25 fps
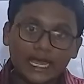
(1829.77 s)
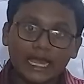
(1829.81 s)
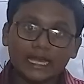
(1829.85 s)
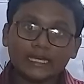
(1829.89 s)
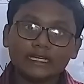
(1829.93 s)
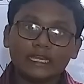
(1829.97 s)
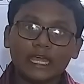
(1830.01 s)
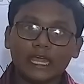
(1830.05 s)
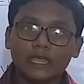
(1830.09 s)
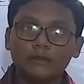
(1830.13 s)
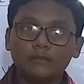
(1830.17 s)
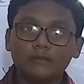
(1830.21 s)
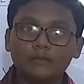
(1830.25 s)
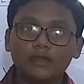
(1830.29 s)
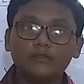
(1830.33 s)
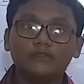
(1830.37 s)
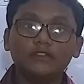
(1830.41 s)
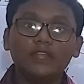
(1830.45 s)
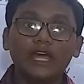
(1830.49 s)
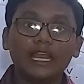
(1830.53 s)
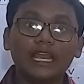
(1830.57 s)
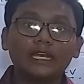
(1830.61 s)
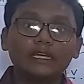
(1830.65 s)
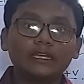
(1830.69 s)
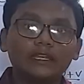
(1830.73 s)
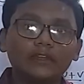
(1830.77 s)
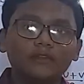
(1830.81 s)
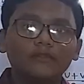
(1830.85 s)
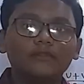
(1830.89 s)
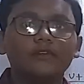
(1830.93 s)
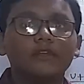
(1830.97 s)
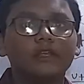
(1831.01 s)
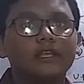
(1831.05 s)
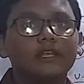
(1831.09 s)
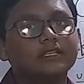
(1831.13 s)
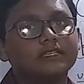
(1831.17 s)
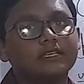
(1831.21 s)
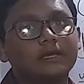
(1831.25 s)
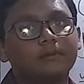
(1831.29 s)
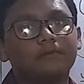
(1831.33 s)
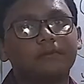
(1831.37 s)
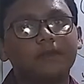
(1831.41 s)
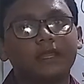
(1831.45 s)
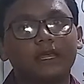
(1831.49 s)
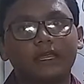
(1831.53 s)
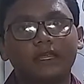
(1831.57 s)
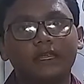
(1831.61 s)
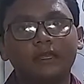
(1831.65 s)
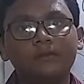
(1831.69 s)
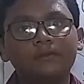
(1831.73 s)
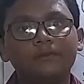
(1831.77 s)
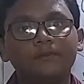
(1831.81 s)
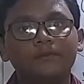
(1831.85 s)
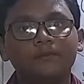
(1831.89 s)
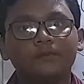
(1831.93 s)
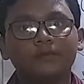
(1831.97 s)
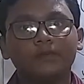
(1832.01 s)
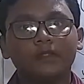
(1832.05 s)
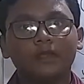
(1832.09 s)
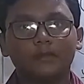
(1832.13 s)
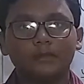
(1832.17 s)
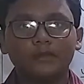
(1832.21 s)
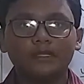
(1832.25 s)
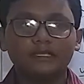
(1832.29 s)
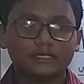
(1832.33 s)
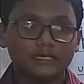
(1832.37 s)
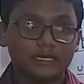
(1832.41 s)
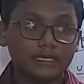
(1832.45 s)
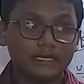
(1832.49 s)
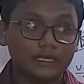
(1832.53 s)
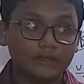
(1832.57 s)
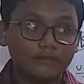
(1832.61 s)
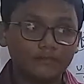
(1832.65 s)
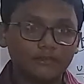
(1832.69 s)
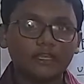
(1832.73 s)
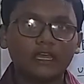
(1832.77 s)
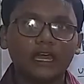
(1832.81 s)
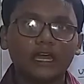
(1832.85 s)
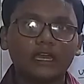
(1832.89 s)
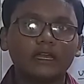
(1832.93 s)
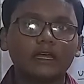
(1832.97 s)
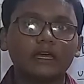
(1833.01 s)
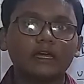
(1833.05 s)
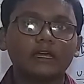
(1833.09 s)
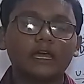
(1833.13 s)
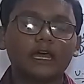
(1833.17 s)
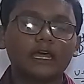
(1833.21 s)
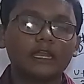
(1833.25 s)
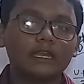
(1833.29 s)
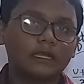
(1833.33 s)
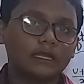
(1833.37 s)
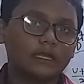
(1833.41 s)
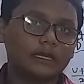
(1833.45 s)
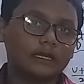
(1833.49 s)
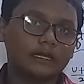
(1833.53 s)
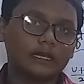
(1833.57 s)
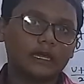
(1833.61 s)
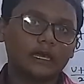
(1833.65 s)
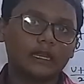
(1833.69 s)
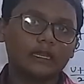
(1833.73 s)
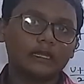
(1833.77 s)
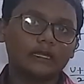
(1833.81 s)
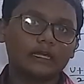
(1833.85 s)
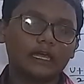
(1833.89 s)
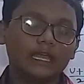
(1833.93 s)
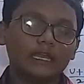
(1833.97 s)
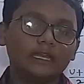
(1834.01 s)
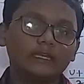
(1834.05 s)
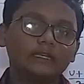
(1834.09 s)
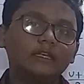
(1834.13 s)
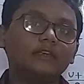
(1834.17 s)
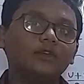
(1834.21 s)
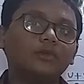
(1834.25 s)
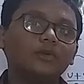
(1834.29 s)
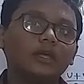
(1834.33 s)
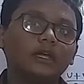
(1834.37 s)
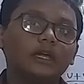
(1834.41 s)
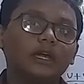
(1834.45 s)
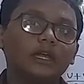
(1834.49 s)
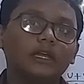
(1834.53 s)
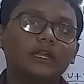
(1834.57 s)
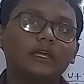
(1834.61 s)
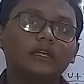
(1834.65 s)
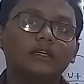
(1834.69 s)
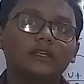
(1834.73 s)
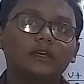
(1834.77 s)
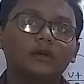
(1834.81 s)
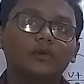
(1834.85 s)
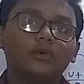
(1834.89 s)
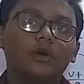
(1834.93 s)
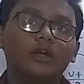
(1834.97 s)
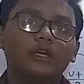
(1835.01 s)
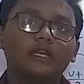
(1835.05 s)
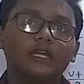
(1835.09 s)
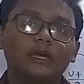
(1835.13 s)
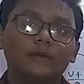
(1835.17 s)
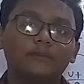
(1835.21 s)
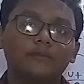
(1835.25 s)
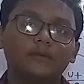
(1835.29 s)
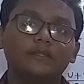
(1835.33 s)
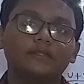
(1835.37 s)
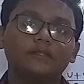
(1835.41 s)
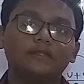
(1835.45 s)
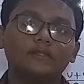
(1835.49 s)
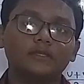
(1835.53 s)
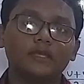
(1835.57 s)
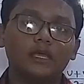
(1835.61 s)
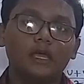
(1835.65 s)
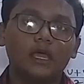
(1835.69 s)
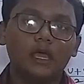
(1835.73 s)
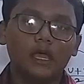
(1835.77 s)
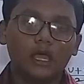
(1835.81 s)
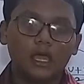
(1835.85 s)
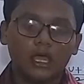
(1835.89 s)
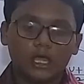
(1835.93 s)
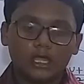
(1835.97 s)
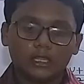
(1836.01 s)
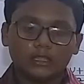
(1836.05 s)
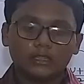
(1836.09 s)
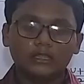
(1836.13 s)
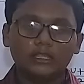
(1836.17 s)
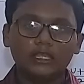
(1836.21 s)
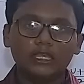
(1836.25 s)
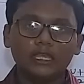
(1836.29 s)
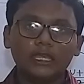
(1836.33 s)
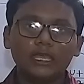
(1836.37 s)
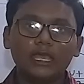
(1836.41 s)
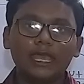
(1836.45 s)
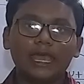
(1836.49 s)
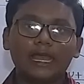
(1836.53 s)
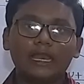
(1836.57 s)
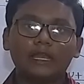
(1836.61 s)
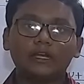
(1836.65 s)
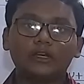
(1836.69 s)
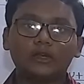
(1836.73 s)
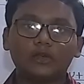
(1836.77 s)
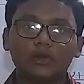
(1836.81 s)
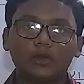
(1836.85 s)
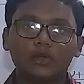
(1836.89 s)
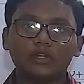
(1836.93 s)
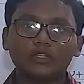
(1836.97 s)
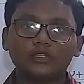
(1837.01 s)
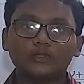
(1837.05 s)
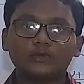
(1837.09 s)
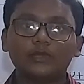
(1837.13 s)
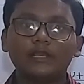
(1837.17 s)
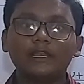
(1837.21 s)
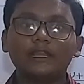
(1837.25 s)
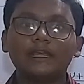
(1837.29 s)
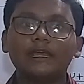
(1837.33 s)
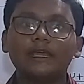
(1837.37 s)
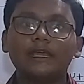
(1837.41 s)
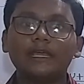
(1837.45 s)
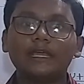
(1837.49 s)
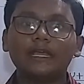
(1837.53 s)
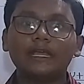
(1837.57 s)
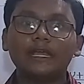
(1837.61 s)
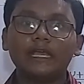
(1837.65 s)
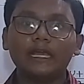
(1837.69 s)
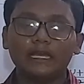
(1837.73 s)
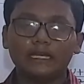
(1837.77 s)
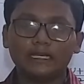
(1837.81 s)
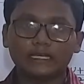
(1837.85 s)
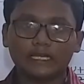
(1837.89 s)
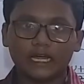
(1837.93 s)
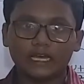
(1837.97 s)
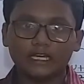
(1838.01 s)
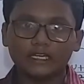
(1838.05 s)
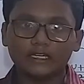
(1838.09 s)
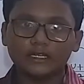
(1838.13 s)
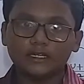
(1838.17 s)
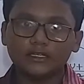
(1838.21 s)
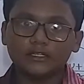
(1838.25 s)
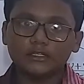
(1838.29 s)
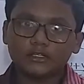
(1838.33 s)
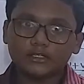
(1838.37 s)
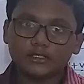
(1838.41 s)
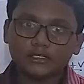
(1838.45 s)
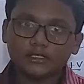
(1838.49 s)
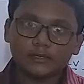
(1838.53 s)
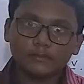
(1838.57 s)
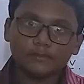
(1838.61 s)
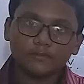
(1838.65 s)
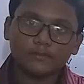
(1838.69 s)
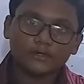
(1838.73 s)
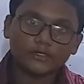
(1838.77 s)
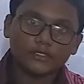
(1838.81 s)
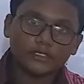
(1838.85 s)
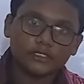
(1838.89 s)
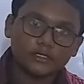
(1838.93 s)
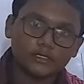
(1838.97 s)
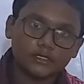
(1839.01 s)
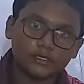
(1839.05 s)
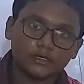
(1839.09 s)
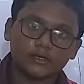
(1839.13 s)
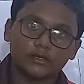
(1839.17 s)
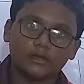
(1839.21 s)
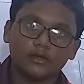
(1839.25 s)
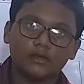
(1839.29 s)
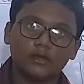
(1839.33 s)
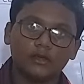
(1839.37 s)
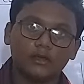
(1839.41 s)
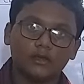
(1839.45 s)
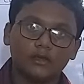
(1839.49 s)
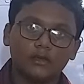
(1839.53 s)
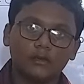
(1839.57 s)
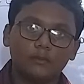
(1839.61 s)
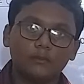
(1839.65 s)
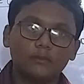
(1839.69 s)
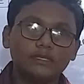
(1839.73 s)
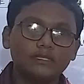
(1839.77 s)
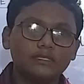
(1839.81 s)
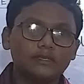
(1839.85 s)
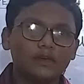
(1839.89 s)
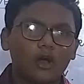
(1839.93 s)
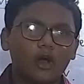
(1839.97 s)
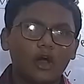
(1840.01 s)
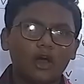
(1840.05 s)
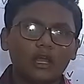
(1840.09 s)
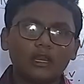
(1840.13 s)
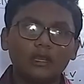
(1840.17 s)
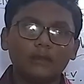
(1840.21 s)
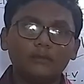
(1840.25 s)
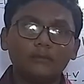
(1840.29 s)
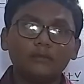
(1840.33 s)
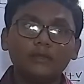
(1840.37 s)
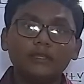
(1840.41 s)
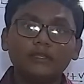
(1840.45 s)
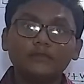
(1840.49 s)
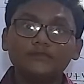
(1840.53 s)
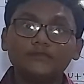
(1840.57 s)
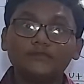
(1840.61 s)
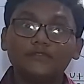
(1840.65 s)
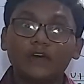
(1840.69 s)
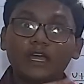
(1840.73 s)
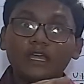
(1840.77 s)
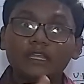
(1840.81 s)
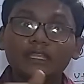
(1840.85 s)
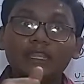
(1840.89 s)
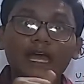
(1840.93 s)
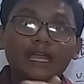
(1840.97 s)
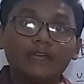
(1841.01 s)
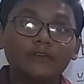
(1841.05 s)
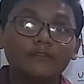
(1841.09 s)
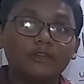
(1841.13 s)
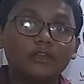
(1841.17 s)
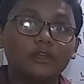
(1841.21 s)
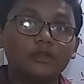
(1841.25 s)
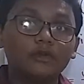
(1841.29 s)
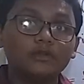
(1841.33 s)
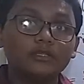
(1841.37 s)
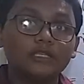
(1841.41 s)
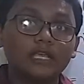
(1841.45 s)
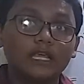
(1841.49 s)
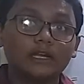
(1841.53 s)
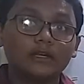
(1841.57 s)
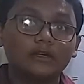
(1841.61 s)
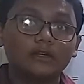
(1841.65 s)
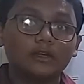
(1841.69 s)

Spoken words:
that time, if the electric field is applied, means if we connect it to a conductor, what happens? The electrons will get continuously pushed. Means why that will lose